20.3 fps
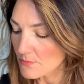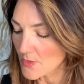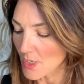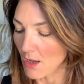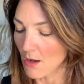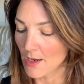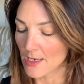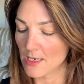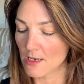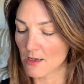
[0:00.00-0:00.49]

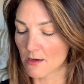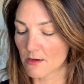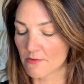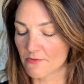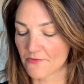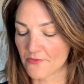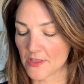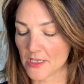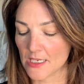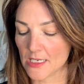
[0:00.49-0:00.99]
I
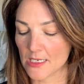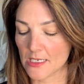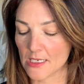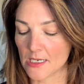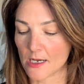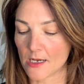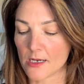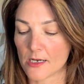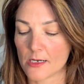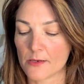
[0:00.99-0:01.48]
love the
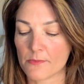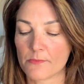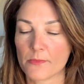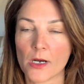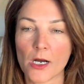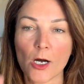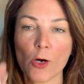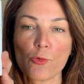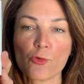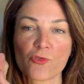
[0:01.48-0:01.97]

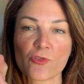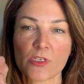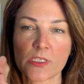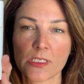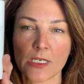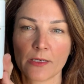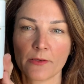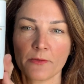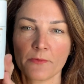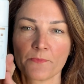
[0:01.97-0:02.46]
Ultra
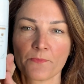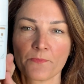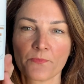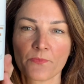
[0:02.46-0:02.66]
Sun,